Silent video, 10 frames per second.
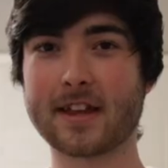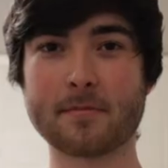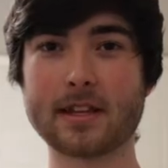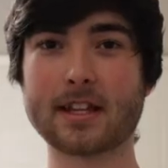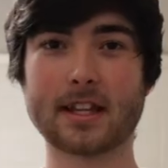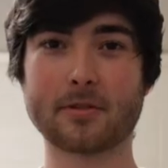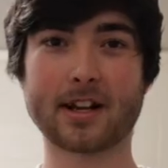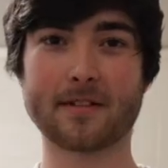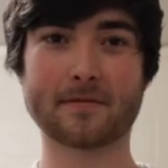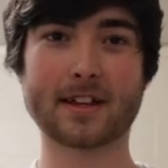Immediately
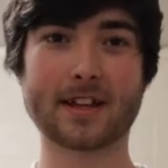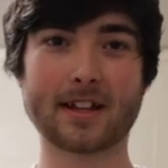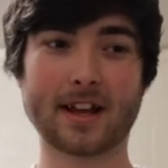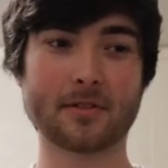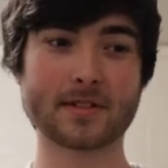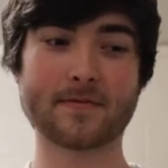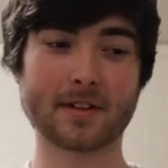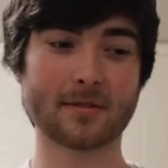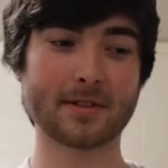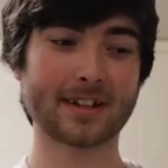when I fell, I was
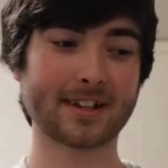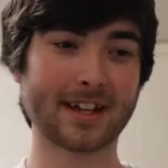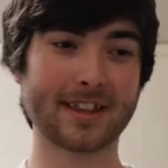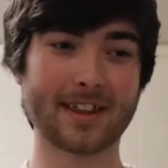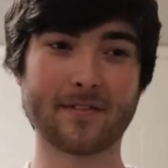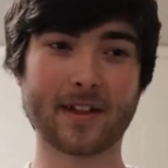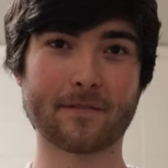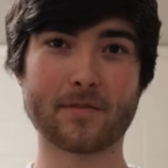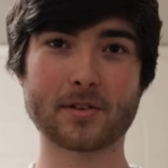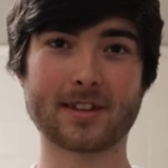filming, and the like
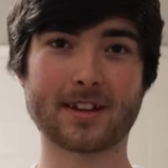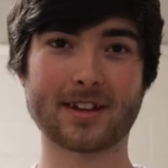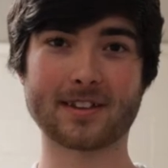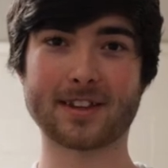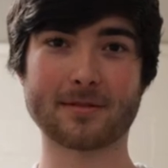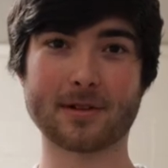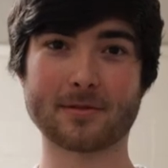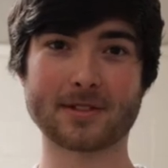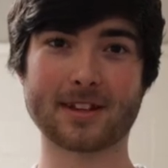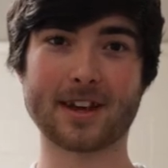first thing I could think
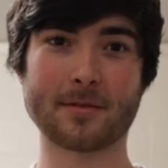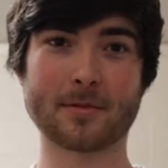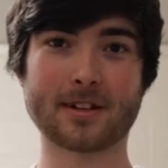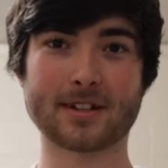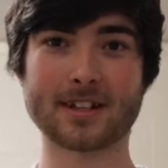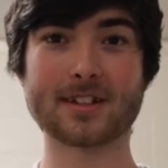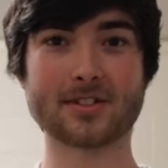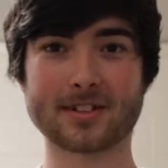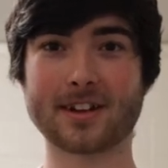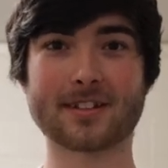about was the camera, because I
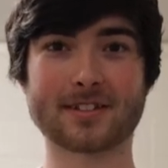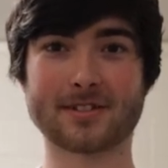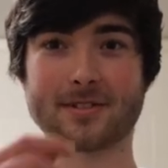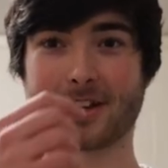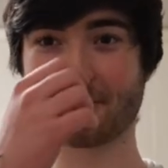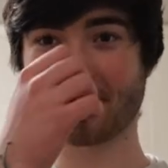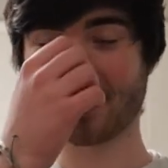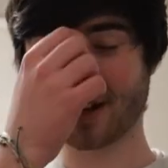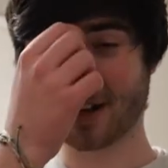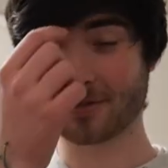just got this new camera,
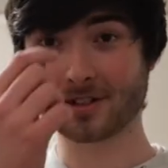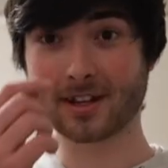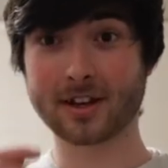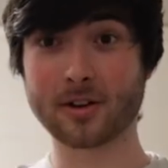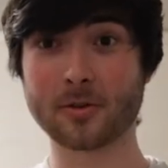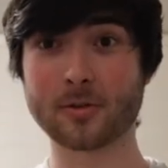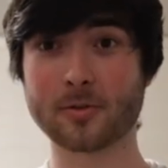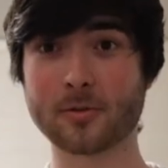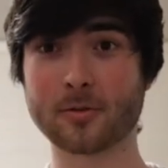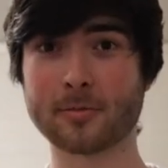and I was like,
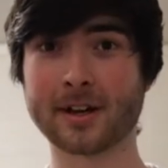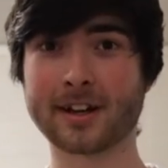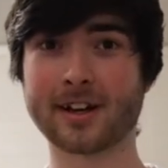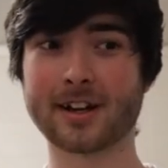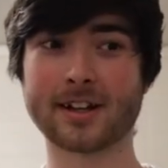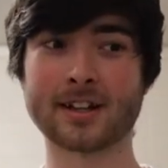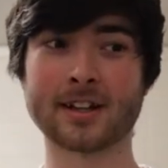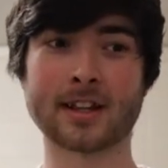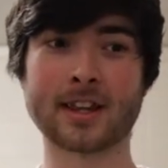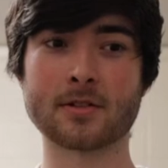oh my god,
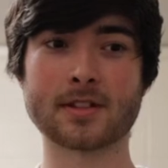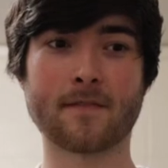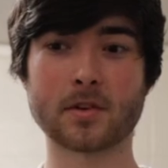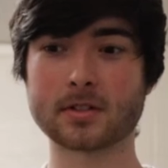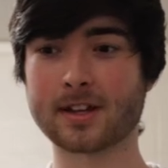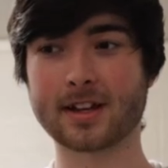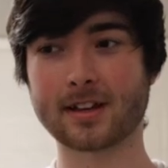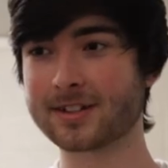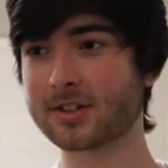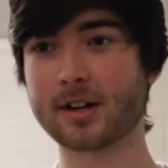and like that was the first thing I
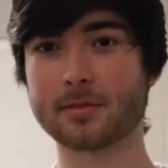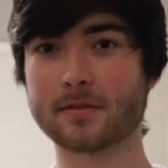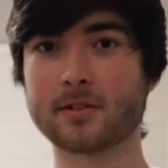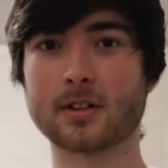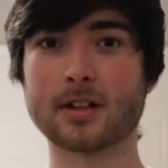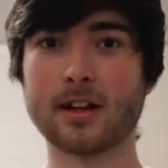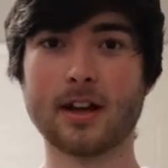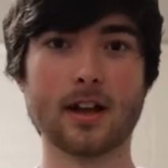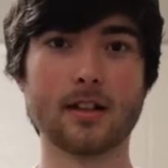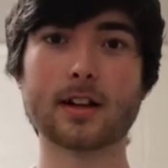like scrambled for it.
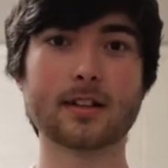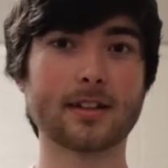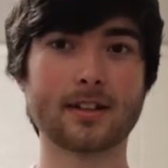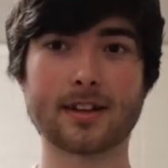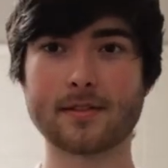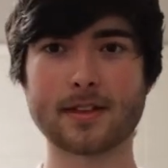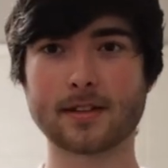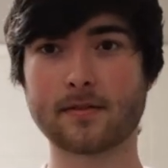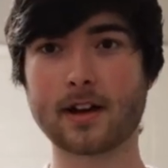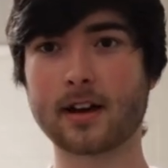Luckily,
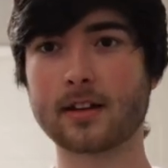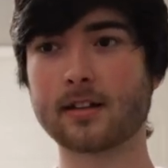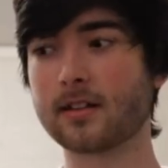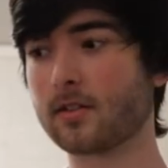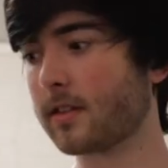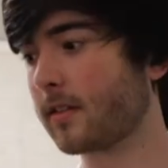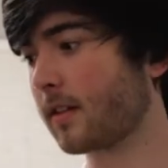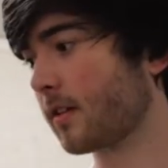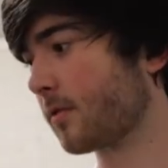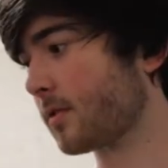everything's fine. The only
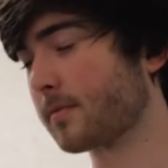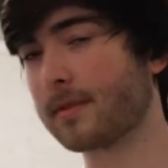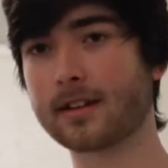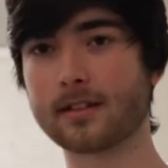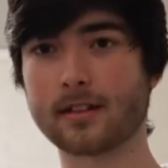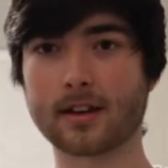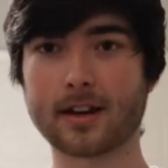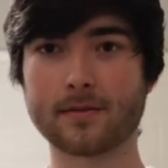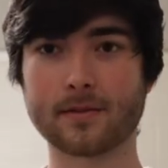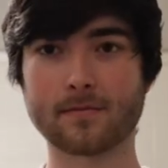thing was my like
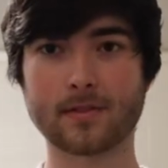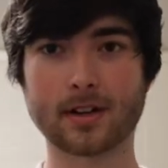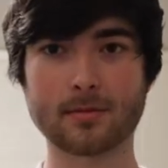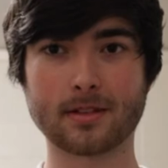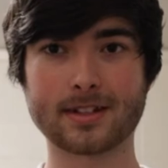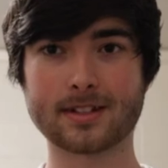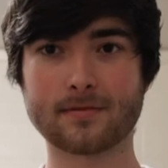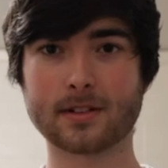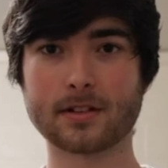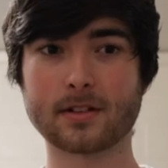I have a variable ND
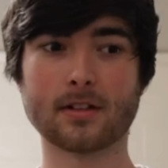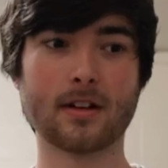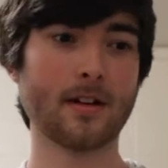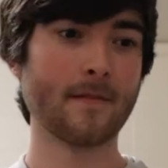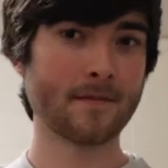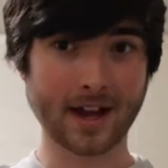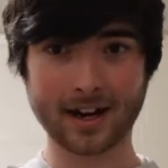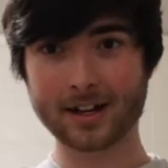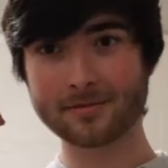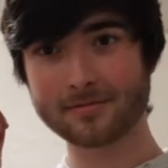filter. I
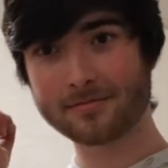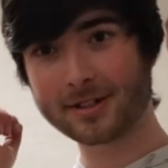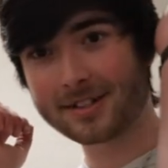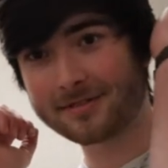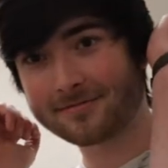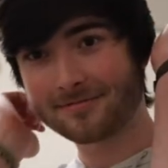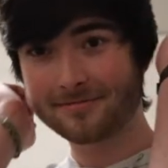got pretty